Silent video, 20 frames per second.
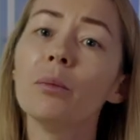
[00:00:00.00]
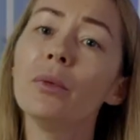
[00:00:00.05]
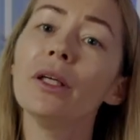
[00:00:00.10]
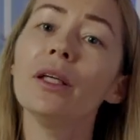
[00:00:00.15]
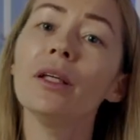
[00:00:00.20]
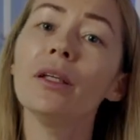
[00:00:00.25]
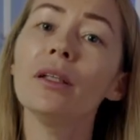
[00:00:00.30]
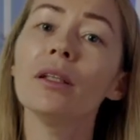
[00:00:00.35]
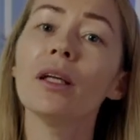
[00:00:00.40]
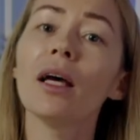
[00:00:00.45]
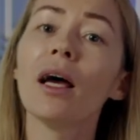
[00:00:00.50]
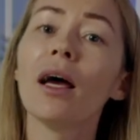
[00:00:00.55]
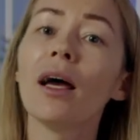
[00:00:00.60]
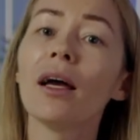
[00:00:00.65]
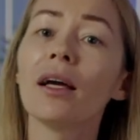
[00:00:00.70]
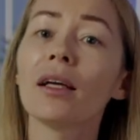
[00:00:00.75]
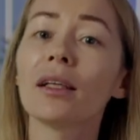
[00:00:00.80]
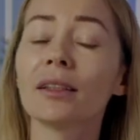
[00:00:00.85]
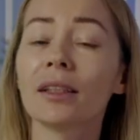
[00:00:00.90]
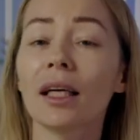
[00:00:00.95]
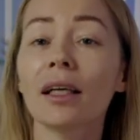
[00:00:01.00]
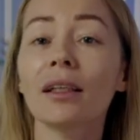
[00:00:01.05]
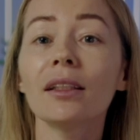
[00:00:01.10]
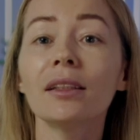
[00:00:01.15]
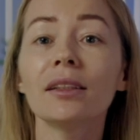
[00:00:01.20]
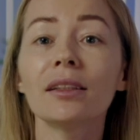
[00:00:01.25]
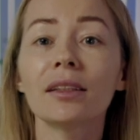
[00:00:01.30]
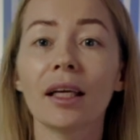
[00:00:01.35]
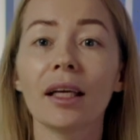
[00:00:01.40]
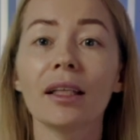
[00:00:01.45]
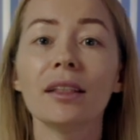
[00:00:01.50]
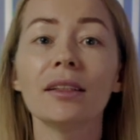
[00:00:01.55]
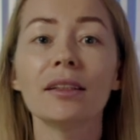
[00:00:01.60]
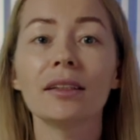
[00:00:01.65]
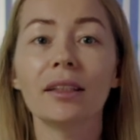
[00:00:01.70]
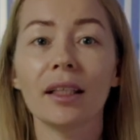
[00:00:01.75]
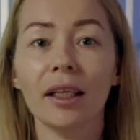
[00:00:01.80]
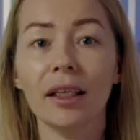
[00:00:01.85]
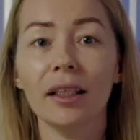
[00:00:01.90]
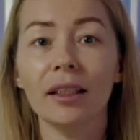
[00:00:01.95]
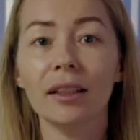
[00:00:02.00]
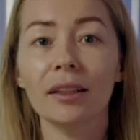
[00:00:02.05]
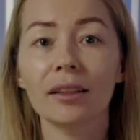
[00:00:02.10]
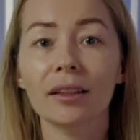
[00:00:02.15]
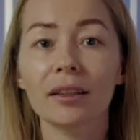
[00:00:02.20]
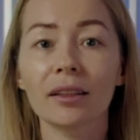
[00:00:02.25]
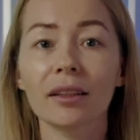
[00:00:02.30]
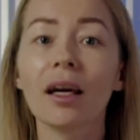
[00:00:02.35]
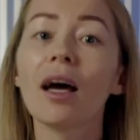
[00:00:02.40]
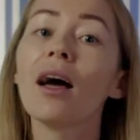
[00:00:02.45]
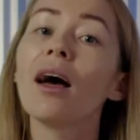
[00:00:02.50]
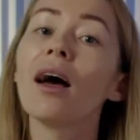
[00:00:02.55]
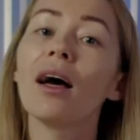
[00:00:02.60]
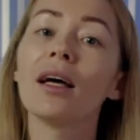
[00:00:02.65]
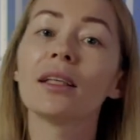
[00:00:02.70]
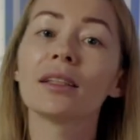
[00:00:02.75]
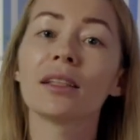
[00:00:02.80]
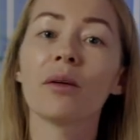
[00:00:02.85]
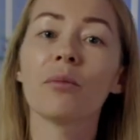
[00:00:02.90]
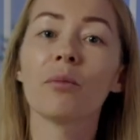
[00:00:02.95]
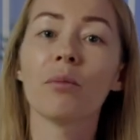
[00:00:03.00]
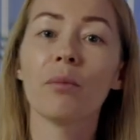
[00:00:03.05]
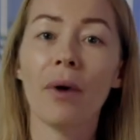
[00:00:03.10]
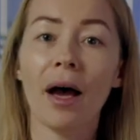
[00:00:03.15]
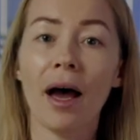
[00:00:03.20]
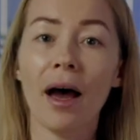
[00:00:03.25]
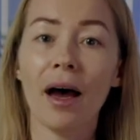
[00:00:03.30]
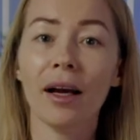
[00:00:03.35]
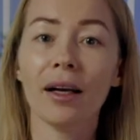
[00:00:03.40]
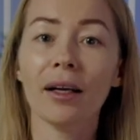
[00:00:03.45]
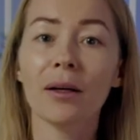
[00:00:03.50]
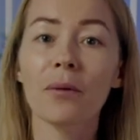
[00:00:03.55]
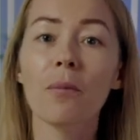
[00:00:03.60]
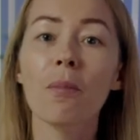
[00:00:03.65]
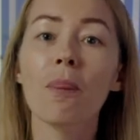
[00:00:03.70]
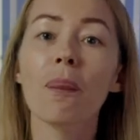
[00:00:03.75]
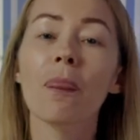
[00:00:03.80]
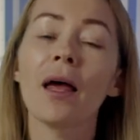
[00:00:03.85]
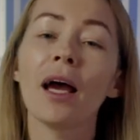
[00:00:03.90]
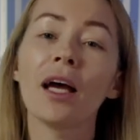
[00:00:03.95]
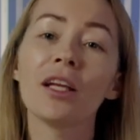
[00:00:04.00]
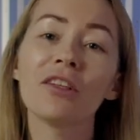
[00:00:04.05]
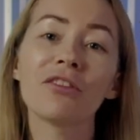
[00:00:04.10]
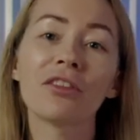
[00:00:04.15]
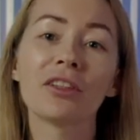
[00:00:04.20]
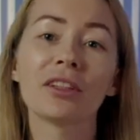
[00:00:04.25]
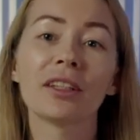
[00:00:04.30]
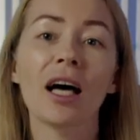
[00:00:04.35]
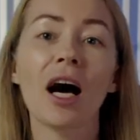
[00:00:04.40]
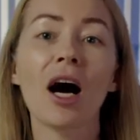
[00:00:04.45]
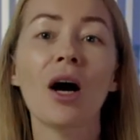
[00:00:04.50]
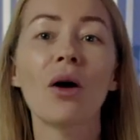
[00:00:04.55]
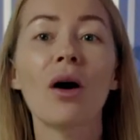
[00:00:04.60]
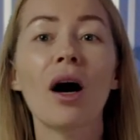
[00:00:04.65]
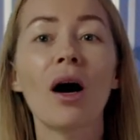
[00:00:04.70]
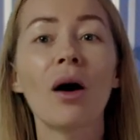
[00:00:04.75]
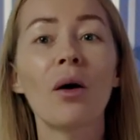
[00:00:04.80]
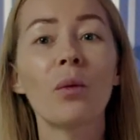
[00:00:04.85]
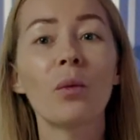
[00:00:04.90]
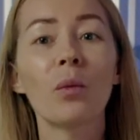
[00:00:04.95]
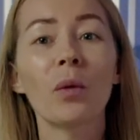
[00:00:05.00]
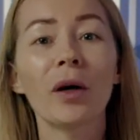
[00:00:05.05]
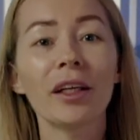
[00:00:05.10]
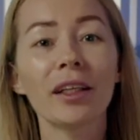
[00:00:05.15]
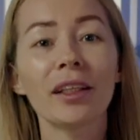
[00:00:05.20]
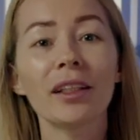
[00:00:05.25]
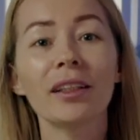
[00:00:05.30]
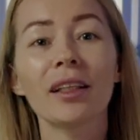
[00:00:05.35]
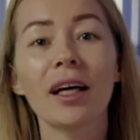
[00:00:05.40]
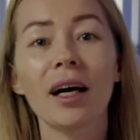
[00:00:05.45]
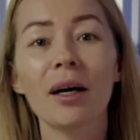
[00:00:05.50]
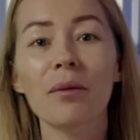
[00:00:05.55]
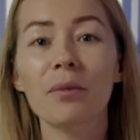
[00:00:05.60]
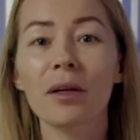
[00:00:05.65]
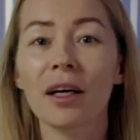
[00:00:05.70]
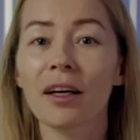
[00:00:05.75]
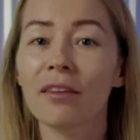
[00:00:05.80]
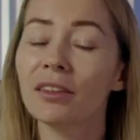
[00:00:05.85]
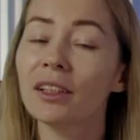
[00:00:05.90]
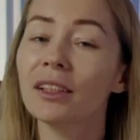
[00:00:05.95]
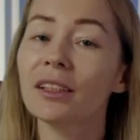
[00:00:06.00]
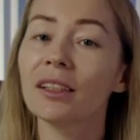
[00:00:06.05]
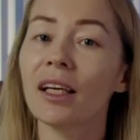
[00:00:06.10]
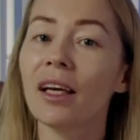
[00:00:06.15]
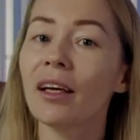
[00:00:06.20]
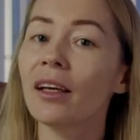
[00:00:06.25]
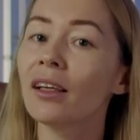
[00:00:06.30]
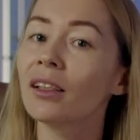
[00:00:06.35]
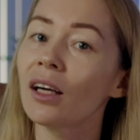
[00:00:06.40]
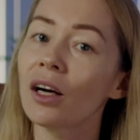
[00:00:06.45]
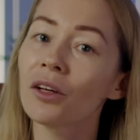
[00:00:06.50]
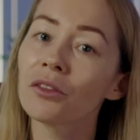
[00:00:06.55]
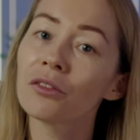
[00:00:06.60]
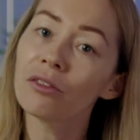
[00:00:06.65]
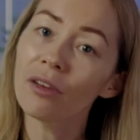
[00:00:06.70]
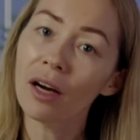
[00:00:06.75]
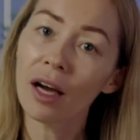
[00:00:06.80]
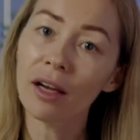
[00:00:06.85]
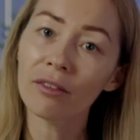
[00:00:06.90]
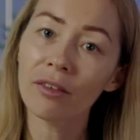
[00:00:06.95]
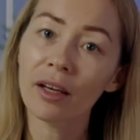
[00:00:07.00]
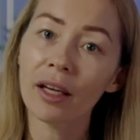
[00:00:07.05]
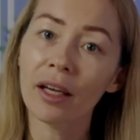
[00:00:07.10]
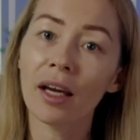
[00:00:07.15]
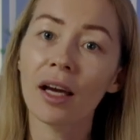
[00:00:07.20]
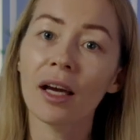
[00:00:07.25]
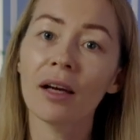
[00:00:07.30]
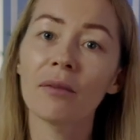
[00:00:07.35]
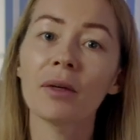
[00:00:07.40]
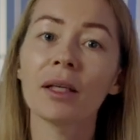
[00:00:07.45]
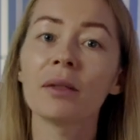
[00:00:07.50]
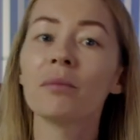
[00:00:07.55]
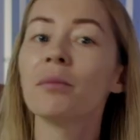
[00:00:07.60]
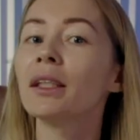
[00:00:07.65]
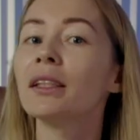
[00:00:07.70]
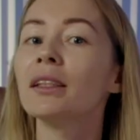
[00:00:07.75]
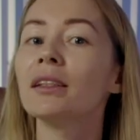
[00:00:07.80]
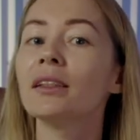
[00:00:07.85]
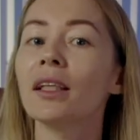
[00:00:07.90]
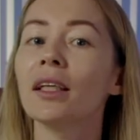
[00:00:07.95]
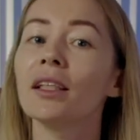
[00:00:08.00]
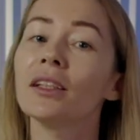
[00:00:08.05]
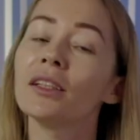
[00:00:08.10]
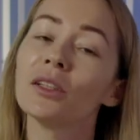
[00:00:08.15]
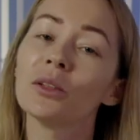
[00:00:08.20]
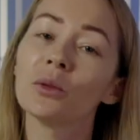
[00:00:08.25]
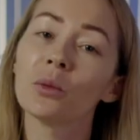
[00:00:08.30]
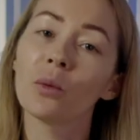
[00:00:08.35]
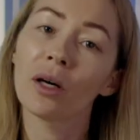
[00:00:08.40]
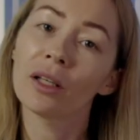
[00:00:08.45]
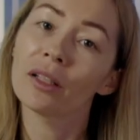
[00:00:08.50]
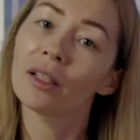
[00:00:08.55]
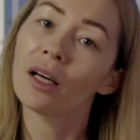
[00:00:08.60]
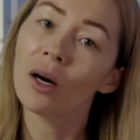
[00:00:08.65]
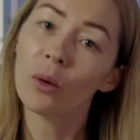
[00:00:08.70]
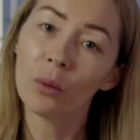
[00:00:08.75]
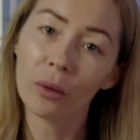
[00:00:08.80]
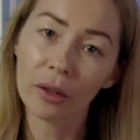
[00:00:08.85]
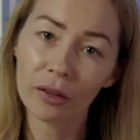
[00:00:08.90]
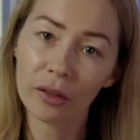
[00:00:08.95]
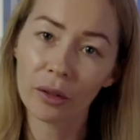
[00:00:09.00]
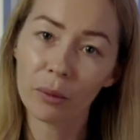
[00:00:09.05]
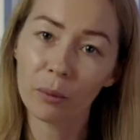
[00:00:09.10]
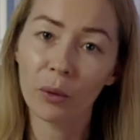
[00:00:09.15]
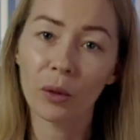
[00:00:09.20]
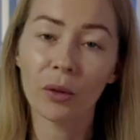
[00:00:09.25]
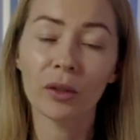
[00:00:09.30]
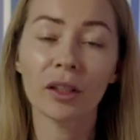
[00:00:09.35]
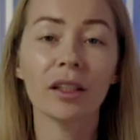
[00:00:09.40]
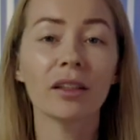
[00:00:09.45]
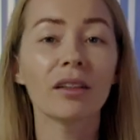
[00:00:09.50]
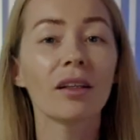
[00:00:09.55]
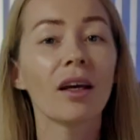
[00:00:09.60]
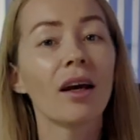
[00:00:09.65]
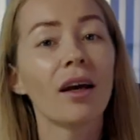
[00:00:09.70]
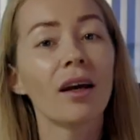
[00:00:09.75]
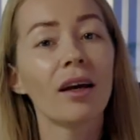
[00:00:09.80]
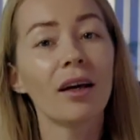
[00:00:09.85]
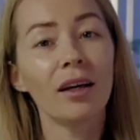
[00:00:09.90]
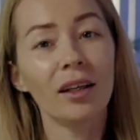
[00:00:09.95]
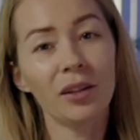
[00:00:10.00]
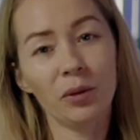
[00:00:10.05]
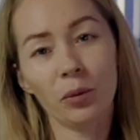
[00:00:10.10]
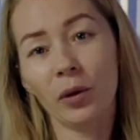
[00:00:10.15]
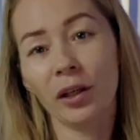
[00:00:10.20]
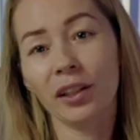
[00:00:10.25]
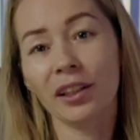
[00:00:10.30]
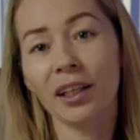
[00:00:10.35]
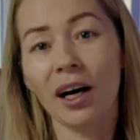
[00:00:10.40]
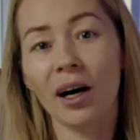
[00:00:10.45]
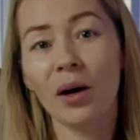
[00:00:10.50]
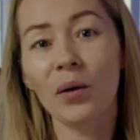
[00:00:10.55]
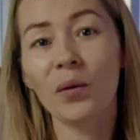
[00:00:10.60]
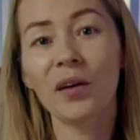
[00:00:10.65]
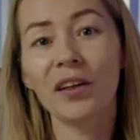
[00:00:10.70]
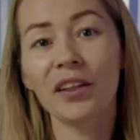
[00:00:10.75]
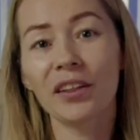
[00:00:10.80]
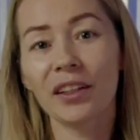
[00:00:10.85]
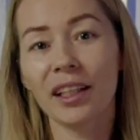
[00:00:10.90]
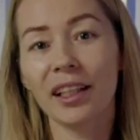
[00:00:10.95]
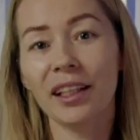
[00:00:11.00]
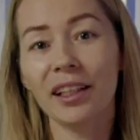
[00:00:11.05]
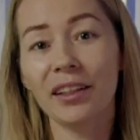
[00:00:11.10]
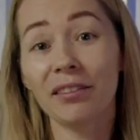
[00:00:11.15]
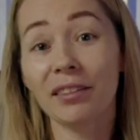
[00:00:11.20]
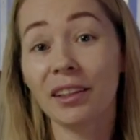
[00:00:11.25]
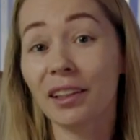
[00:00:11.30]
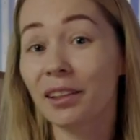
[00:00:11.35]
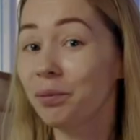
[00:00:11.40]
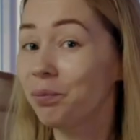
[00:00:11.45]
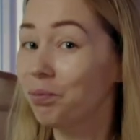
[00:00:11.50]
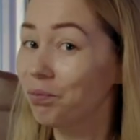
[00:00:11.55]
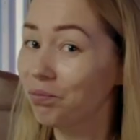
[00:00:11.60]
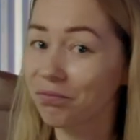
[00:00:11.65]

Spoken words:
been exactly 10 days as I'm back, and for now I'm waking up every day around 5 a.m. and meditating 1 hour in the morning and 1 hour in the evening.